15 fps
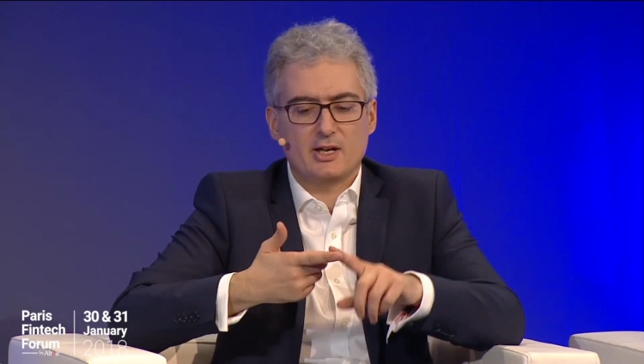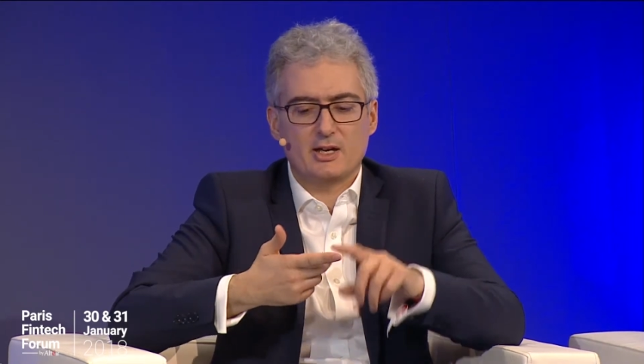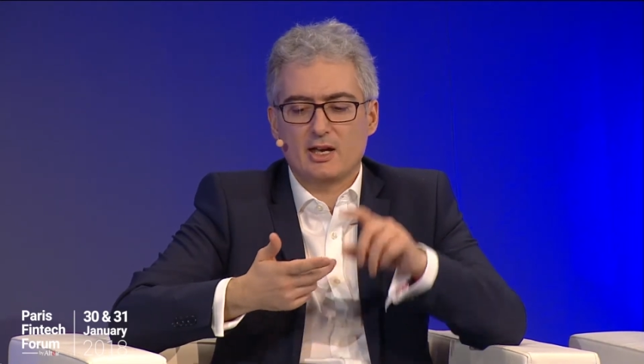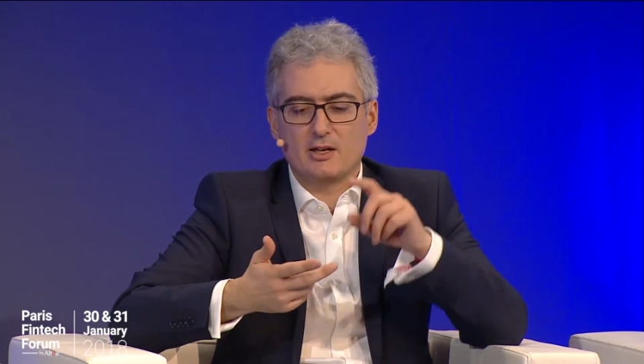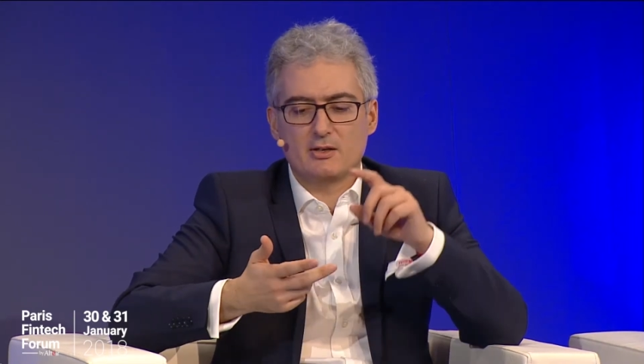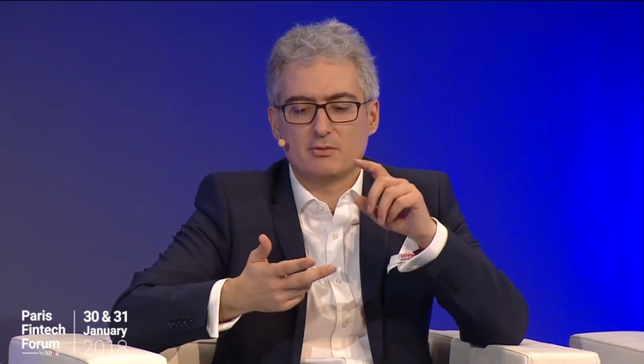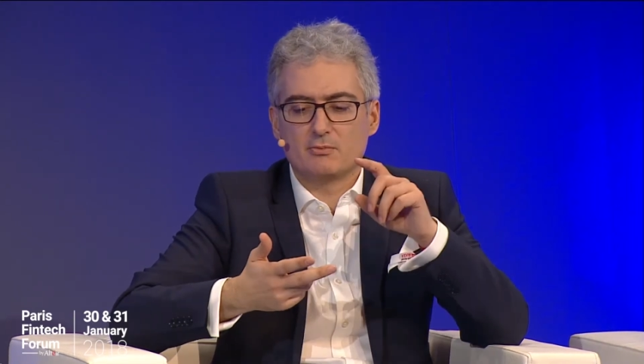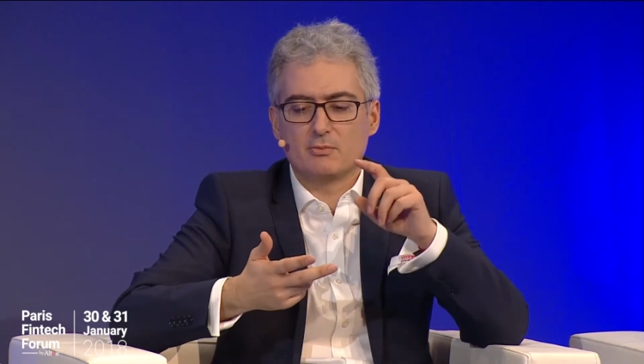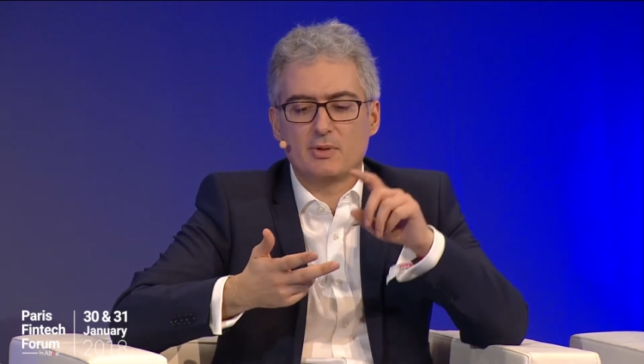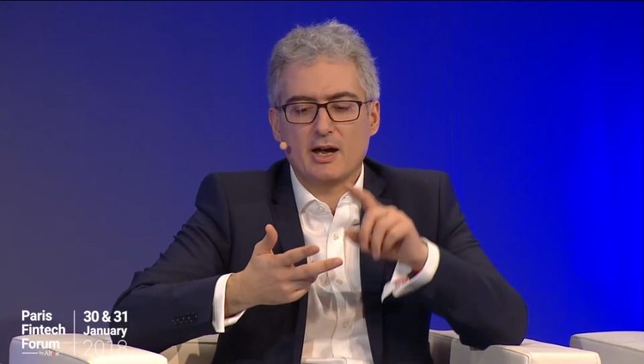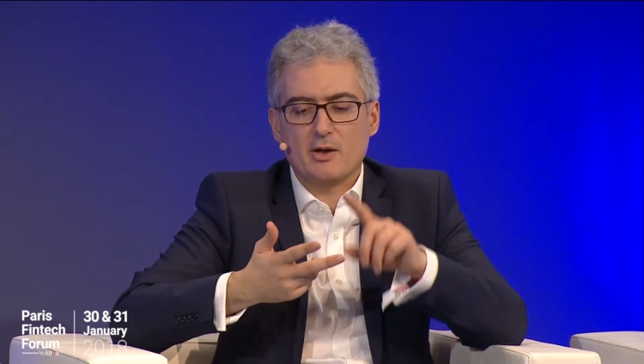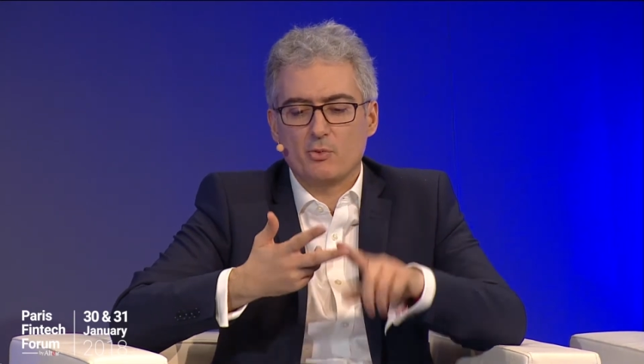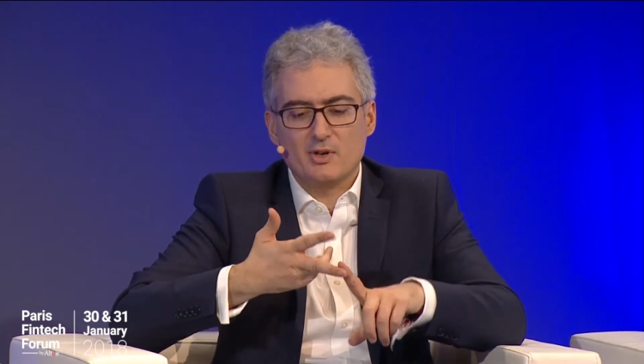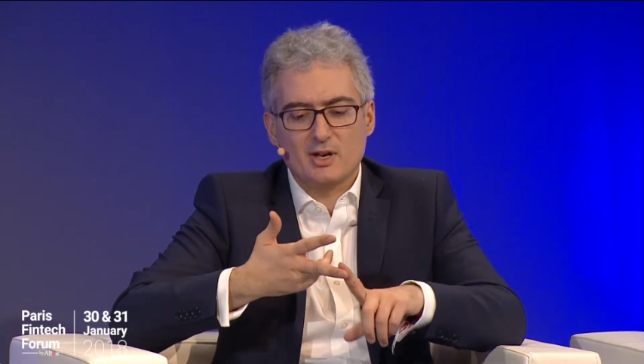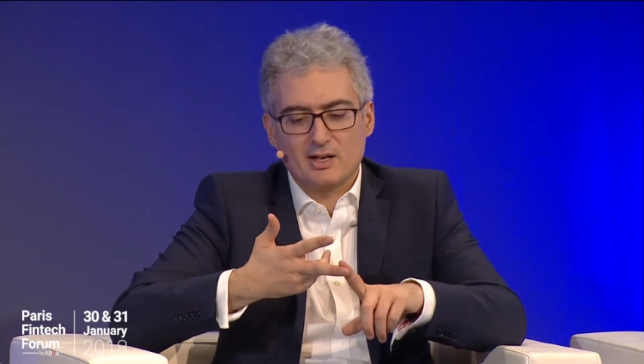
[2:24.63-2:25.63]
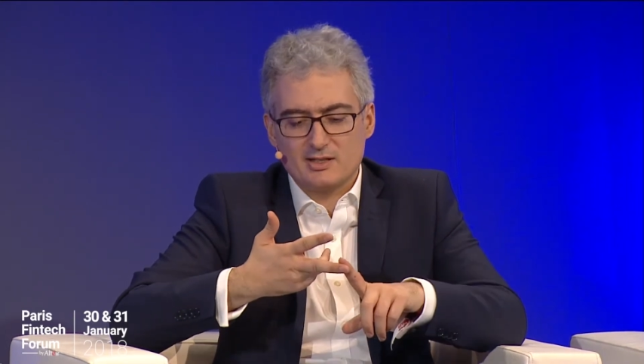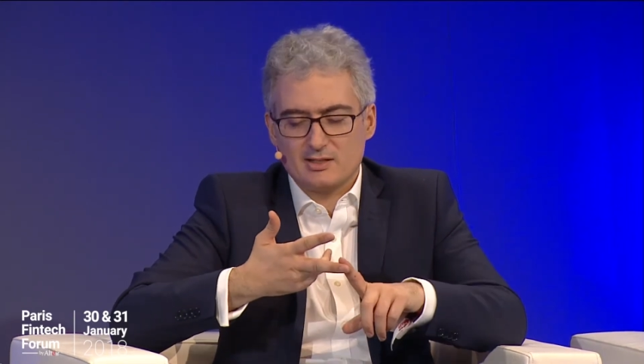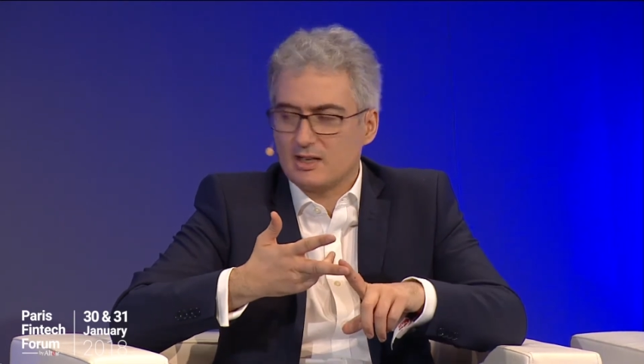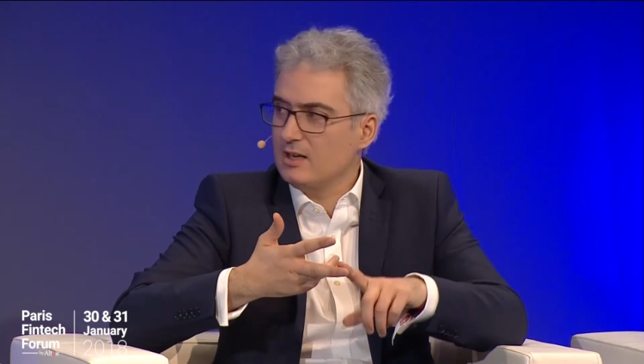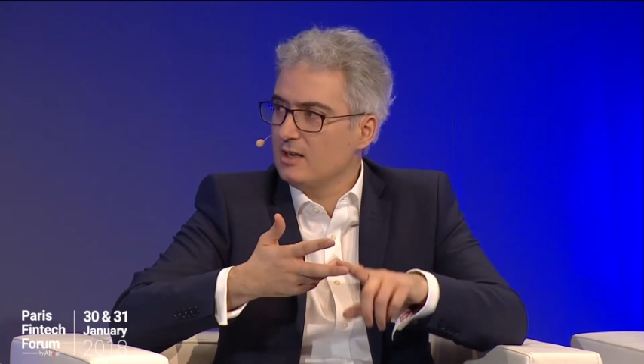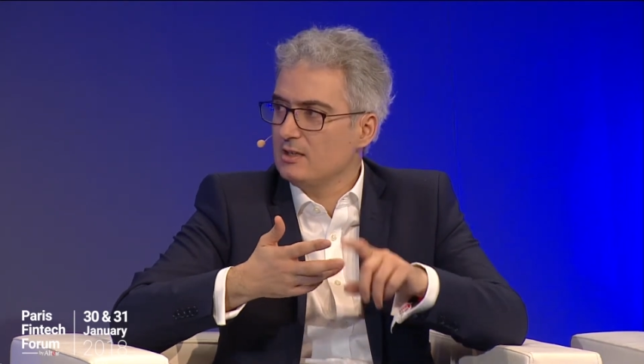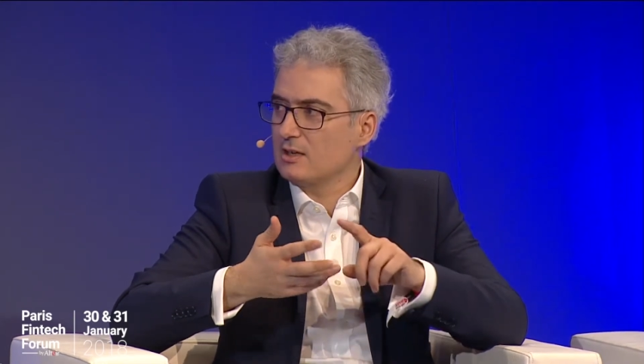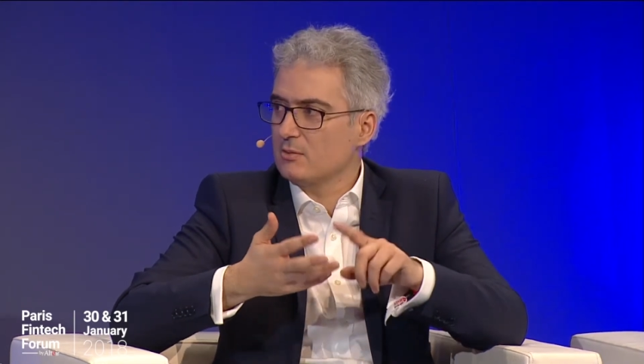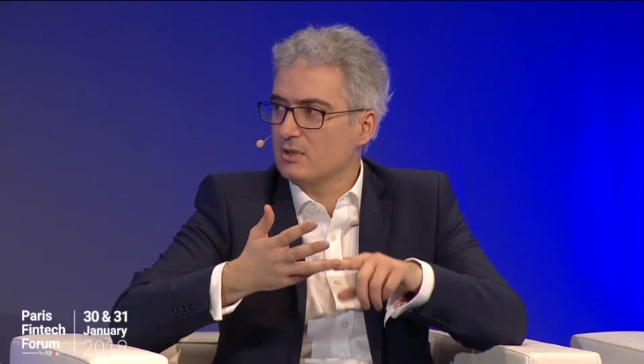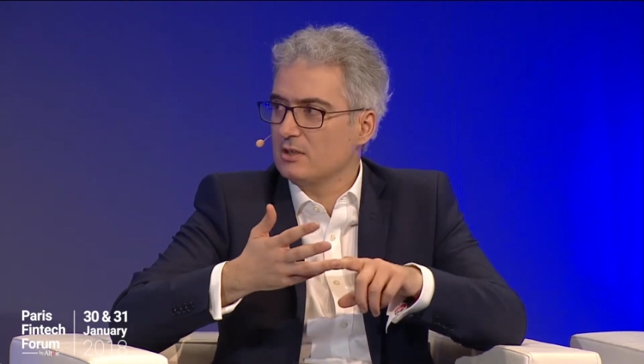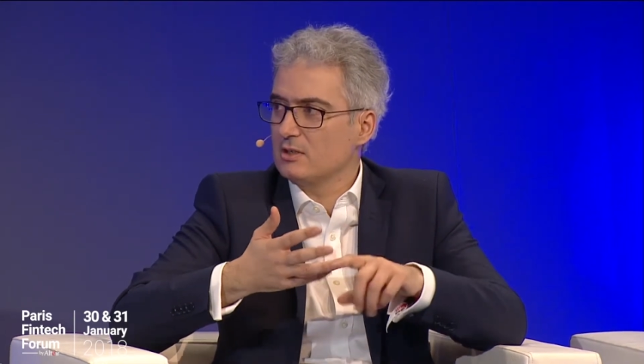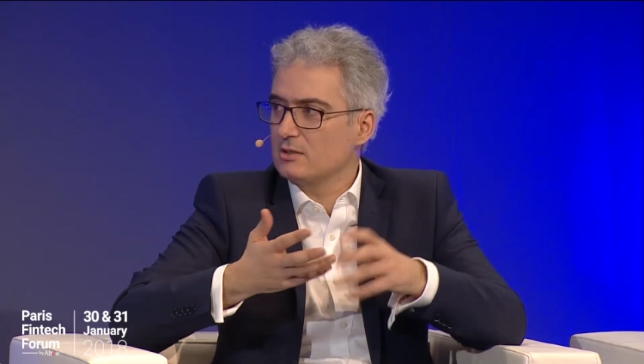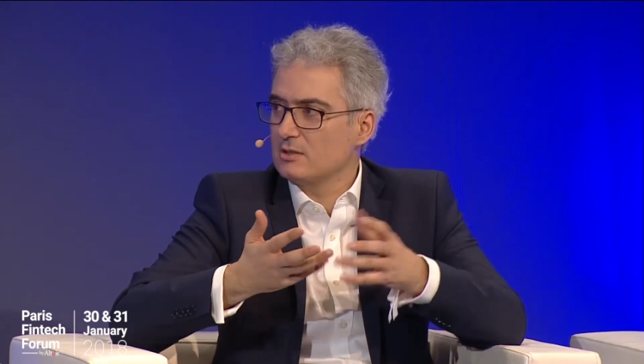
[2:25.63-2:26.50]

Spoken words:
I can buy real estate. I mean,